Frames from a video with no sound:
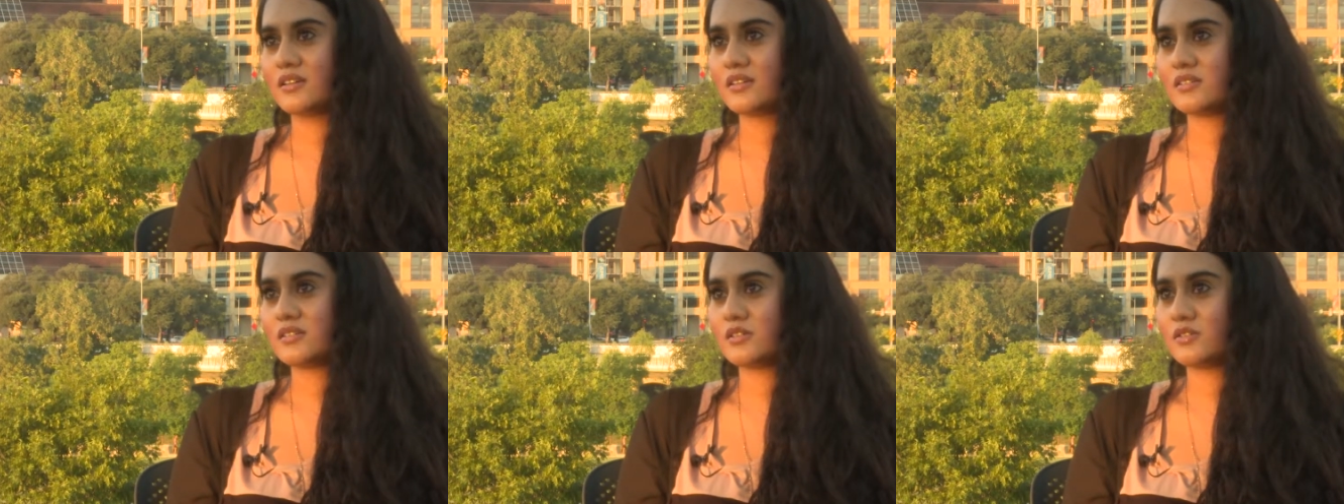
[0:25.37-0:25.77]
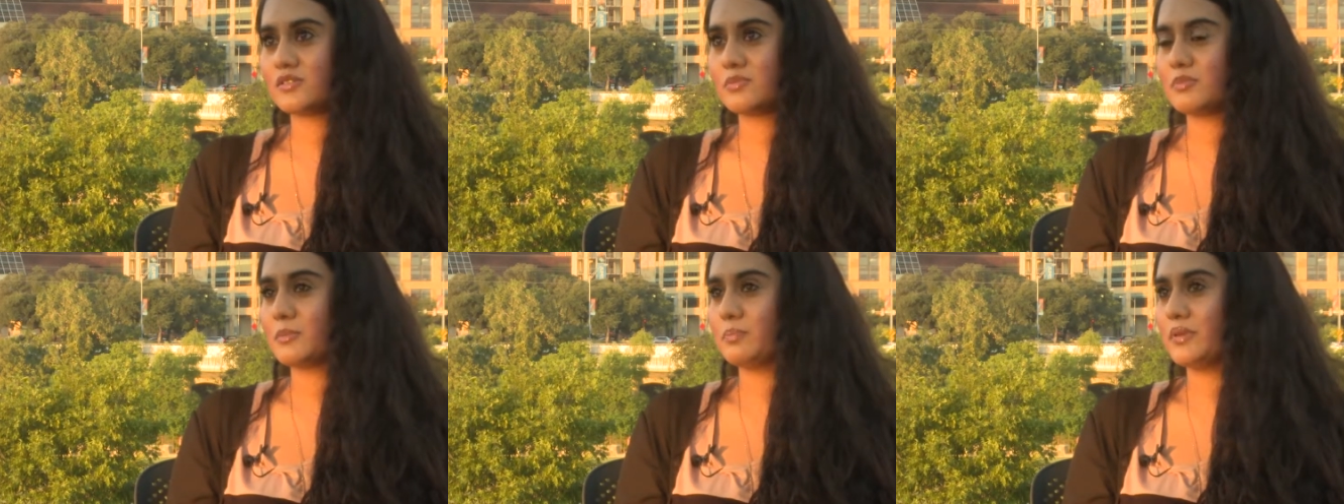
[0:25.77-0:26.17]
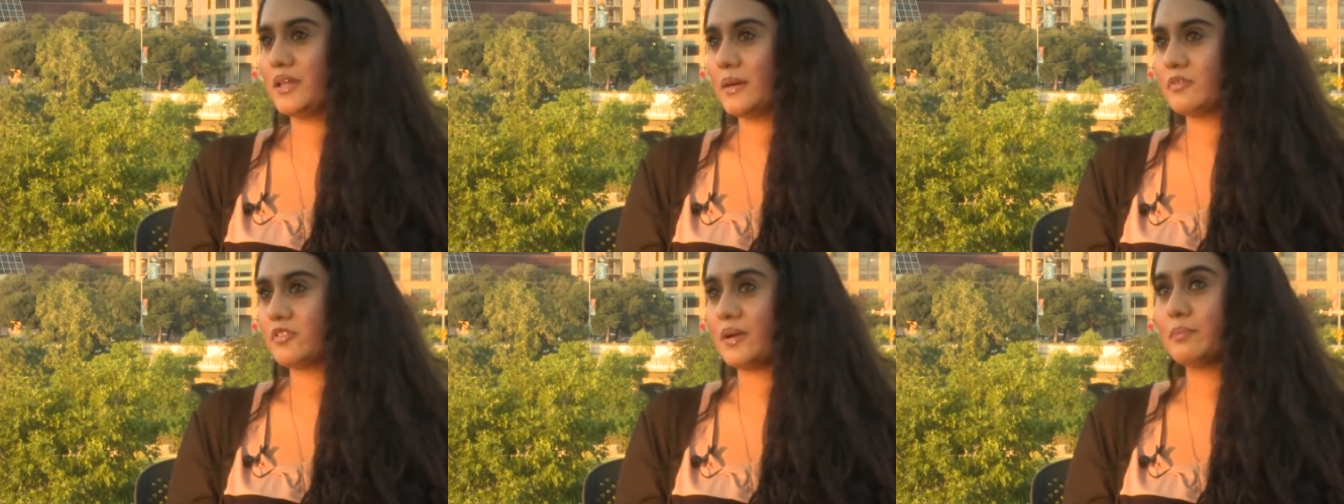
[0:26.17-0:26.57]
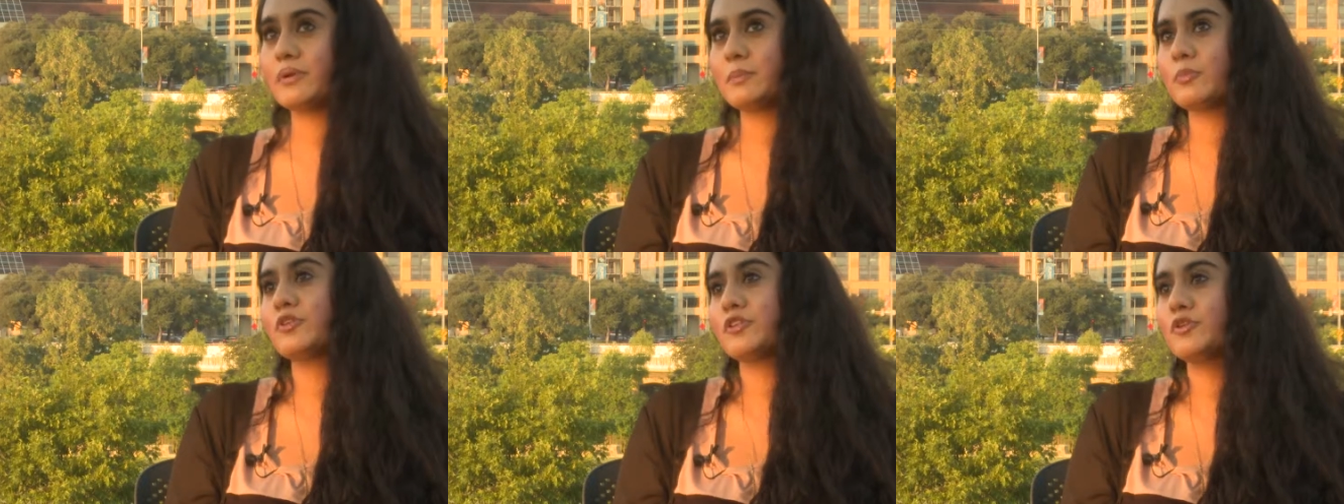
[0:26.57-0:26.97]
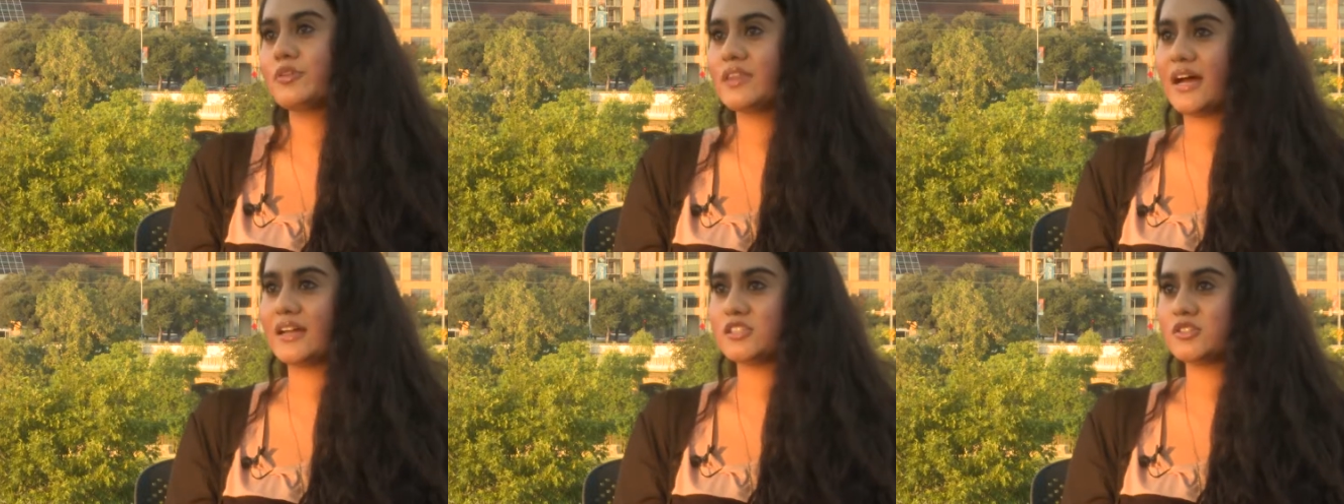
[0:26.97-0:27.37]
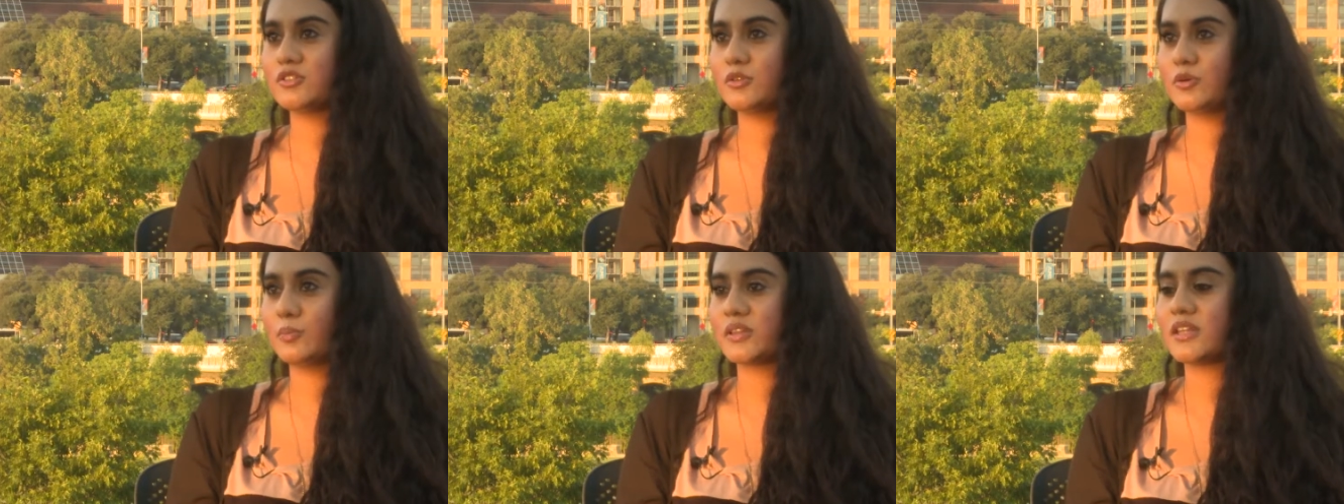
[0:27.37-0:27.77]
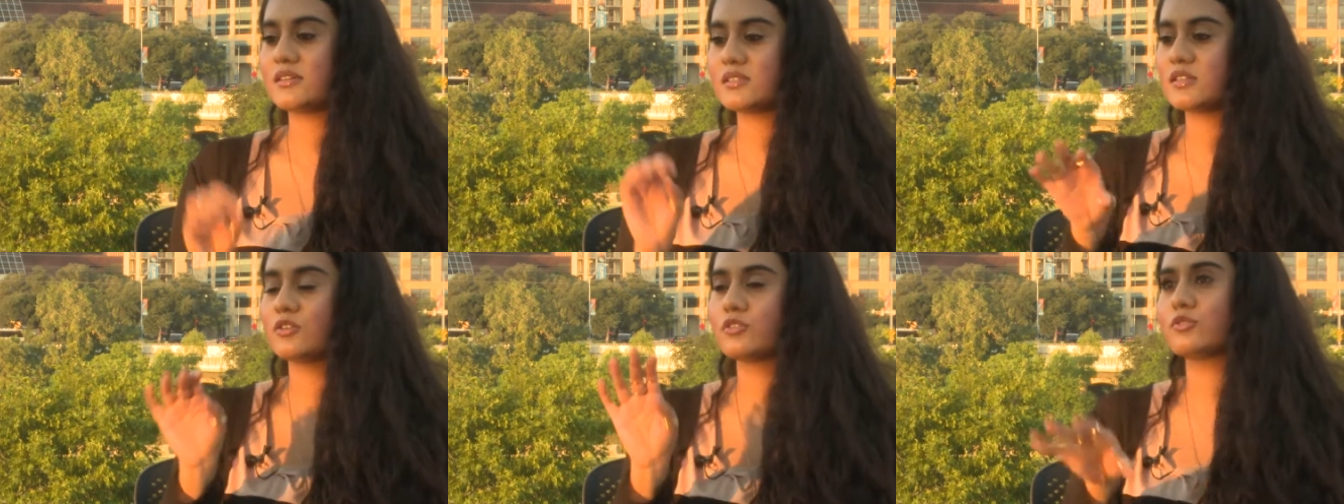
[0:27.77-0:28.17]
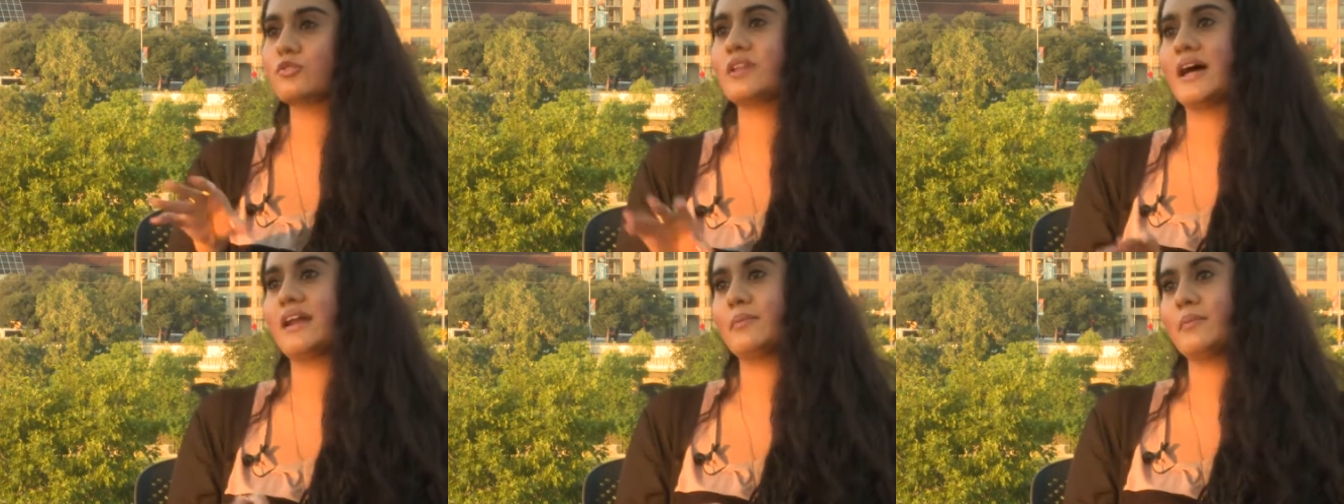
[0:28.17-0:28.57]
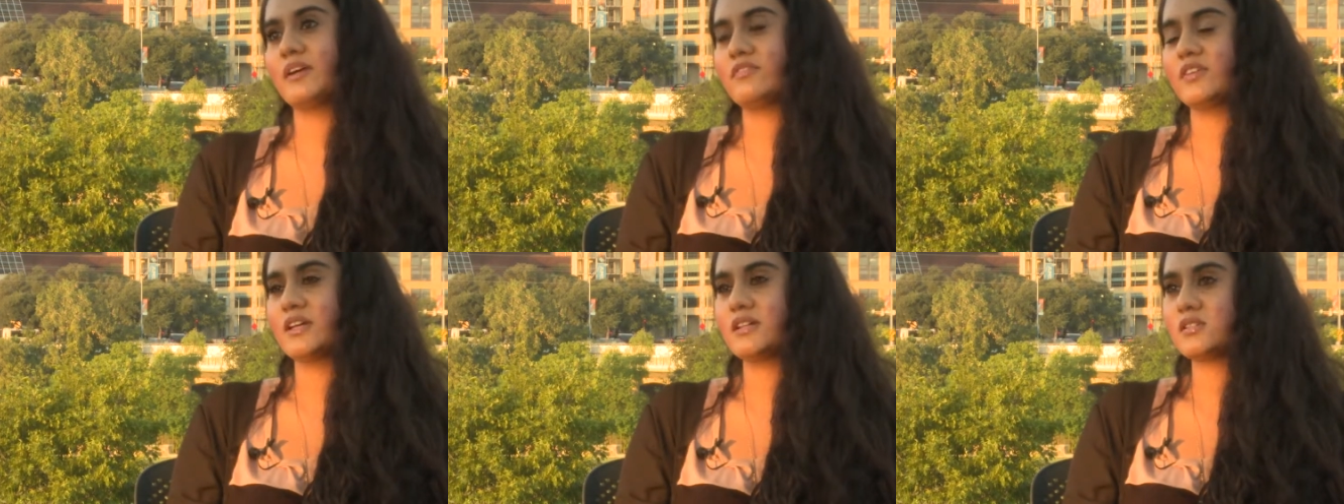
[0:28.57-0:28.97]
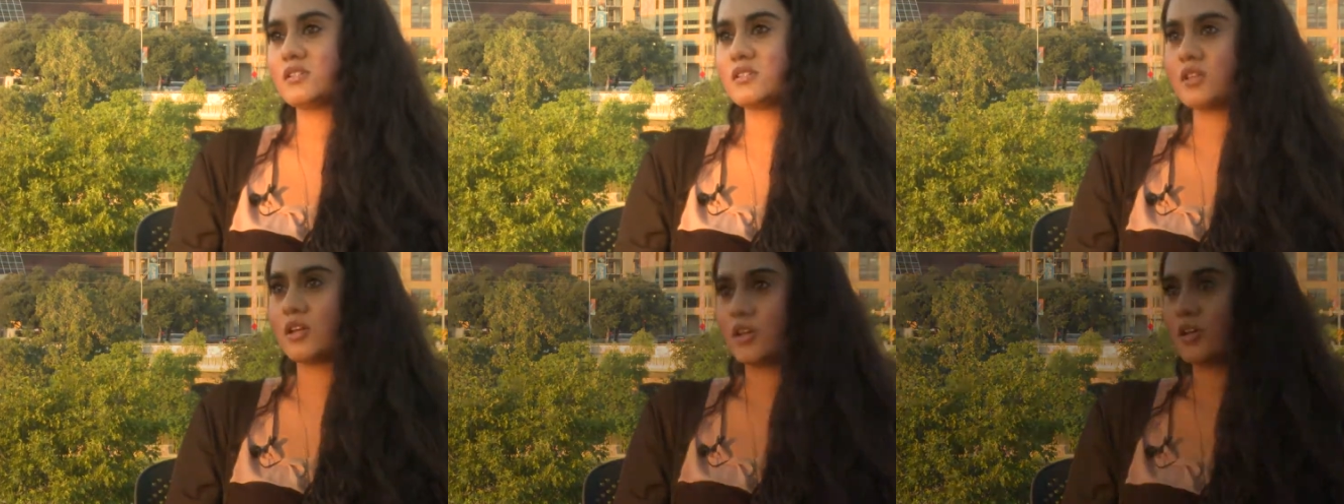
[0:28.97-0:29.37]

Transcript: So to be blamed, and people knew that too, but they still threw that in my face.